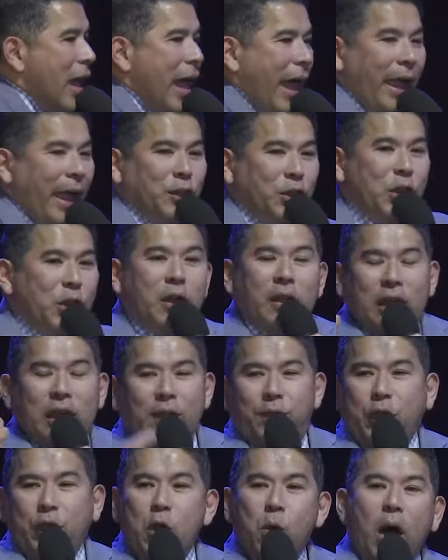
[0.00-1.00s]
And you,
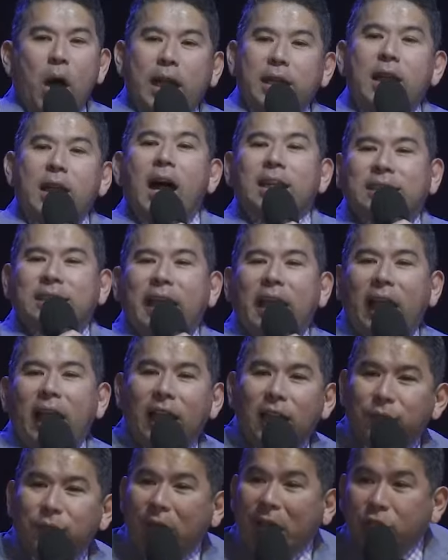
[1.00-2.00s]
if you want God to
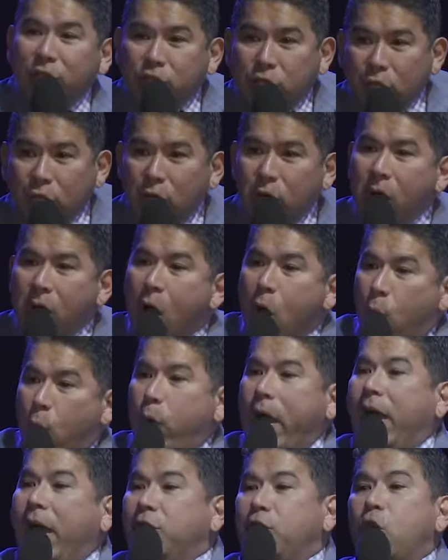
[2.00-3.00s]
elevate you
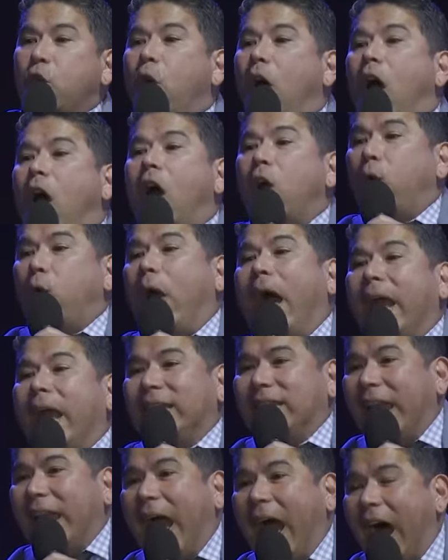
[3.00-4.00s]
where you are right
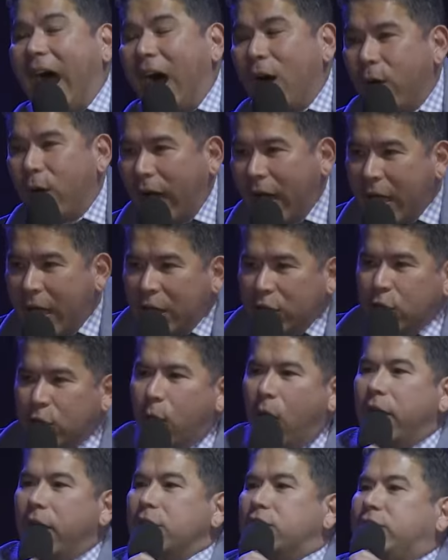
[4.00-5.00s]
now, you
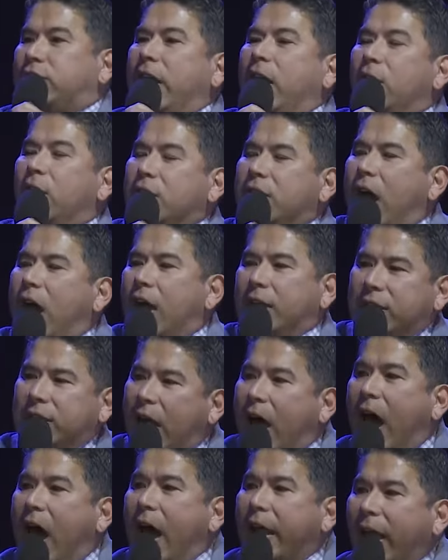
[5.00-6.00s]
ought to tell God,
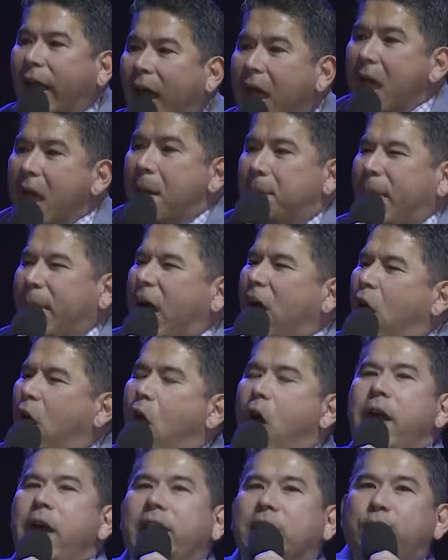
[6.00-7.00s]
God, my
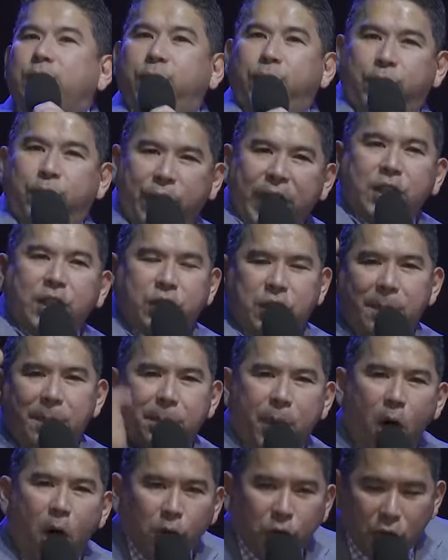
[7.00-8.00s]
heart is fixed
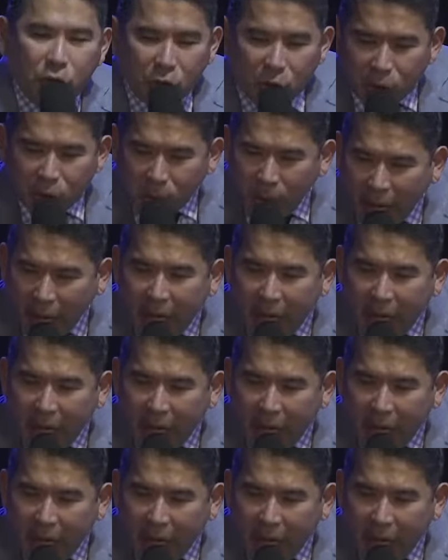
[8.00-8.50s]
upon you.